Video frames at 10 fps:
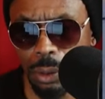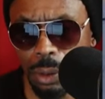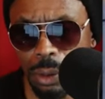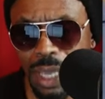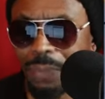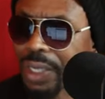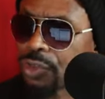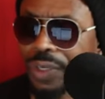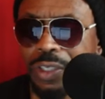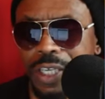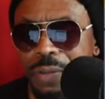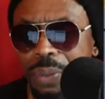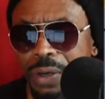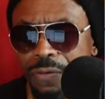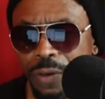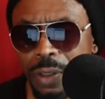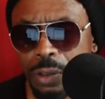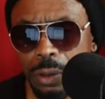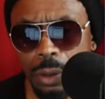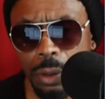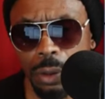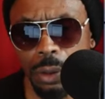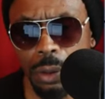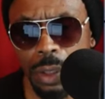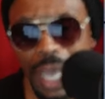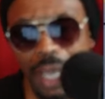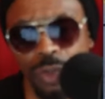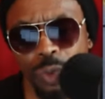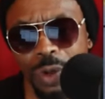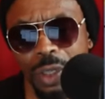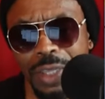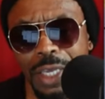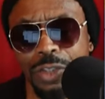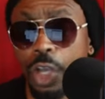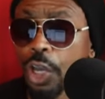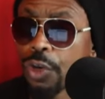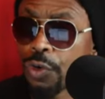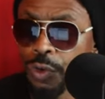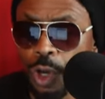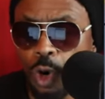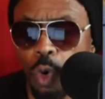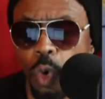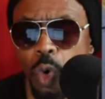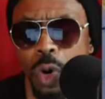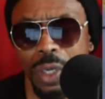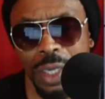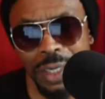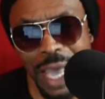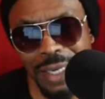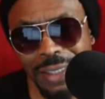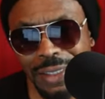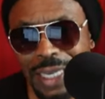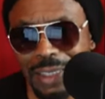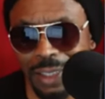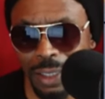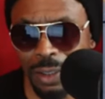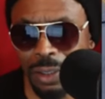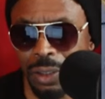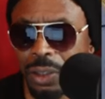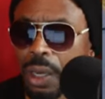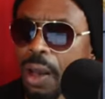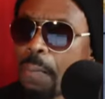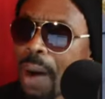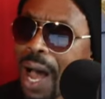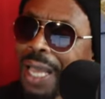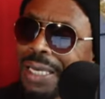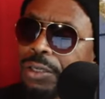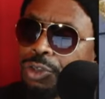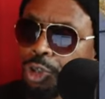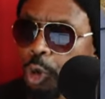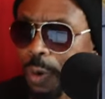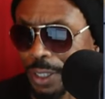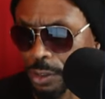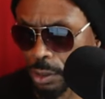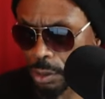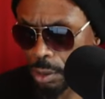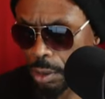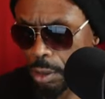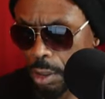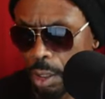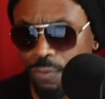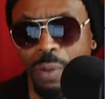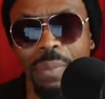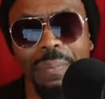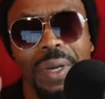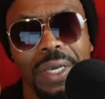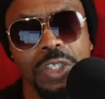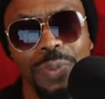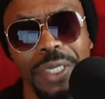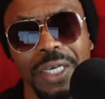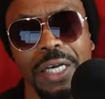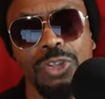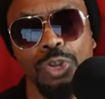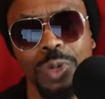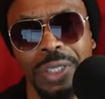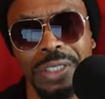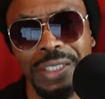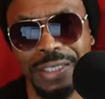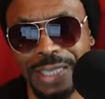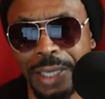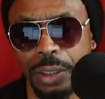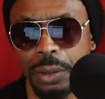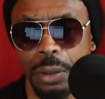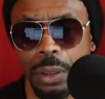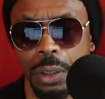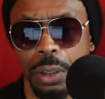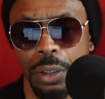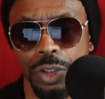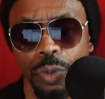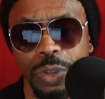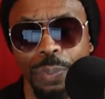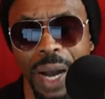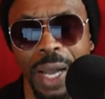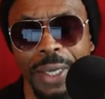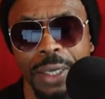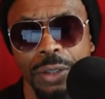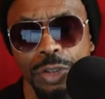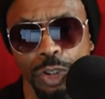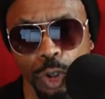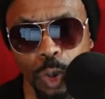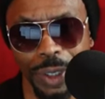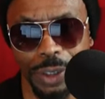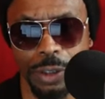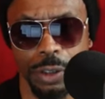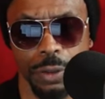That means receive benefits as one of these new United States citizens by choice. Remember, it's because you consent. So it's by choice.